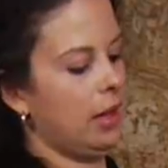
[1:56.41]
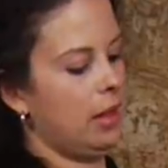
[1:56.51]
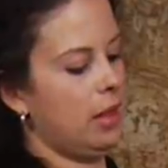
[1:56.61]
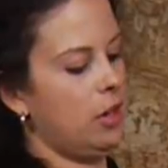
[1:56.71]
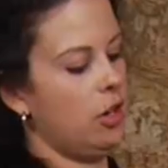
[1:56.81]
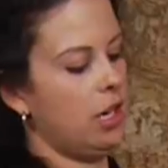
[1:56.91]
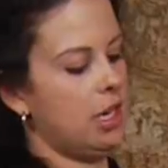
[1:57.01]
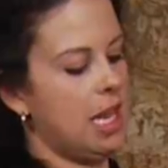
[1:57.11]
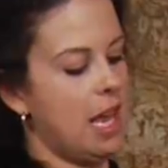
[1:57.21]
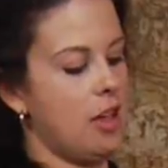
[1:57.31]
Then you're going
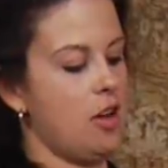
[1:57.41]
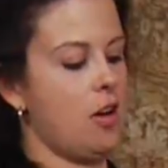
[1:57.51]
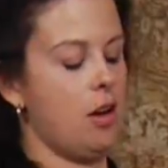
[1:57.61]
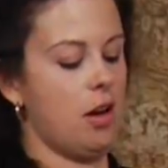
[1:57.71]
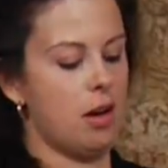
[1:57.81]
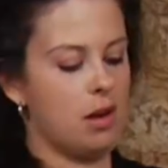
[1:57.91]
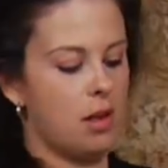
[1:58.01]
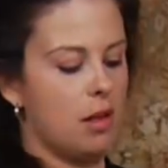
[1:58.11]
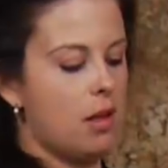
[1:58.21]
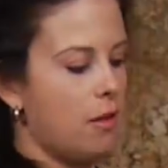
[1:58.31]
to take your
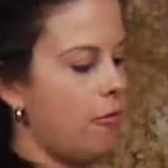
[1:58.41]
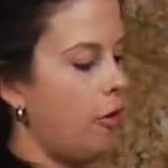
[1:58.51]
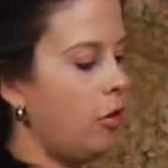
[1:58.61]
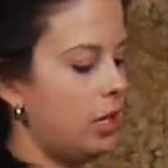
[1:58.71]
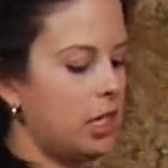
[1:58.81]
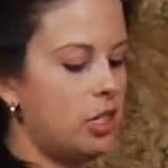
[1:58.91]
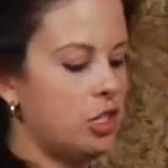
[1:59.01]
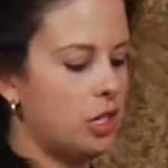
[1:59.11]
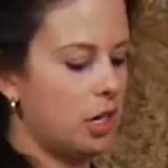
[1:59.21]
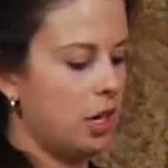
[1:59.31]

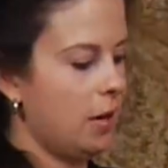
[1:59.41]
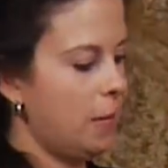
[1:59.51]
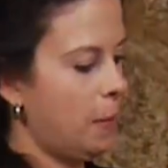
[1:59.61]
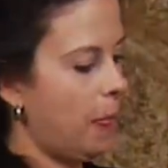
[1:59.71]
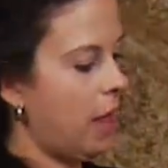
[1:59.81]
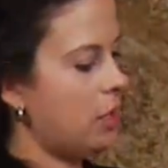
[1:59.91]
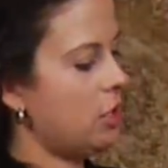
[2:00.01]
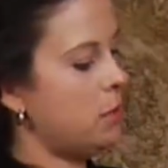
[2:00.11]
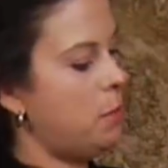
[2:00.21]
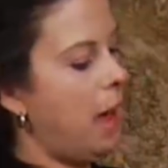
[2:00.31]
foliage and
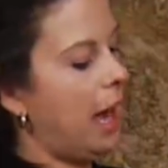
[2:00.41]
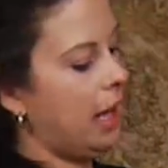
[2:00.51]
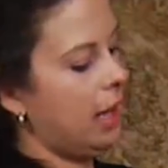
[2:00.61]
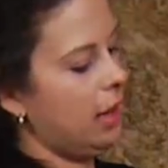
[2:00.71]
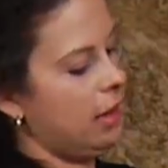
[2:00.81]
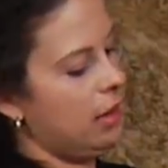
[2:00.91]
just back it.